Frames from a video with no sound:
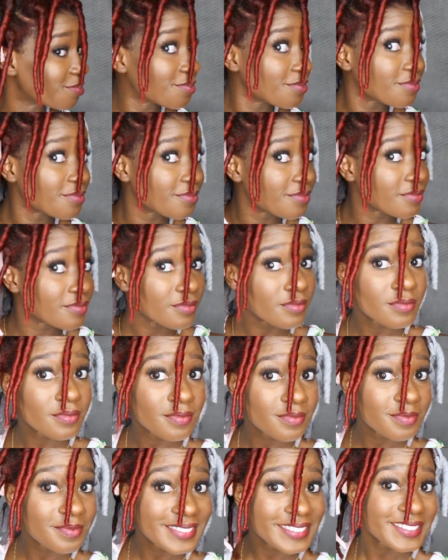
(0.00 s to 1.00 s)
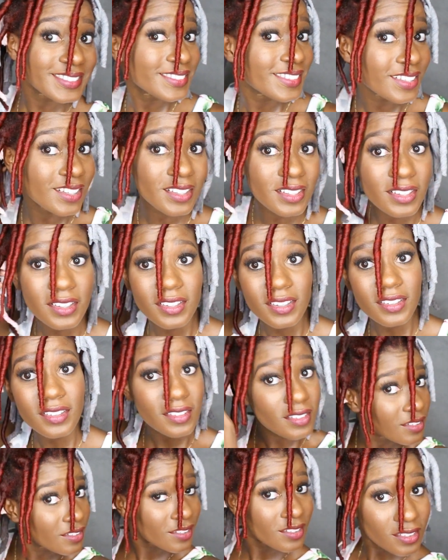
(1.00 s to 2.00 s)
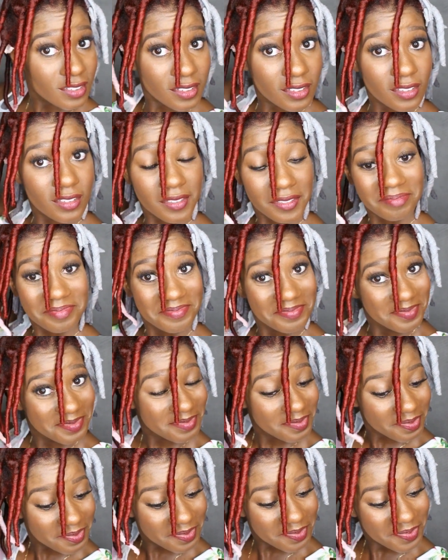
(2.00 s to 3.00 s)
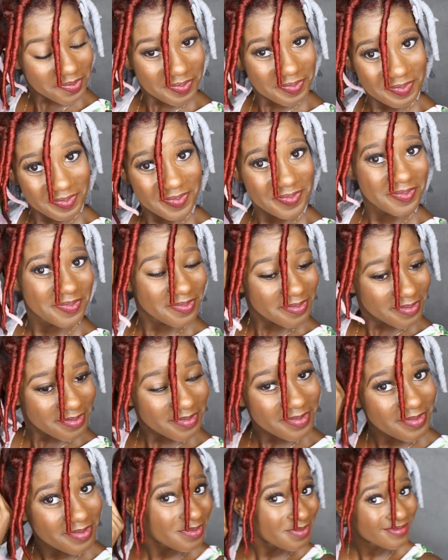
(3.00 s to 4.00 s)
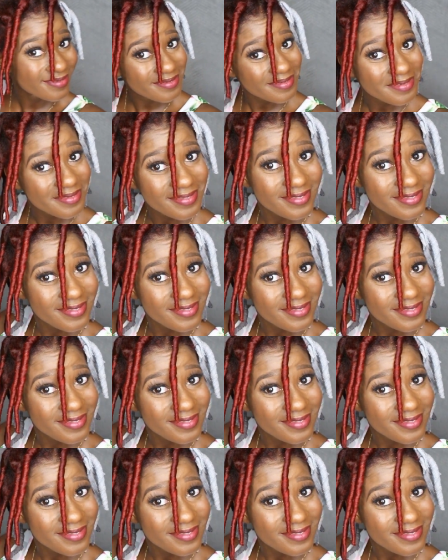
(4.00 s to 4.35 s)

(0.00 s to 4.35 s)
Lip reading: The more these things I pull out, the more excited I am to see the final results.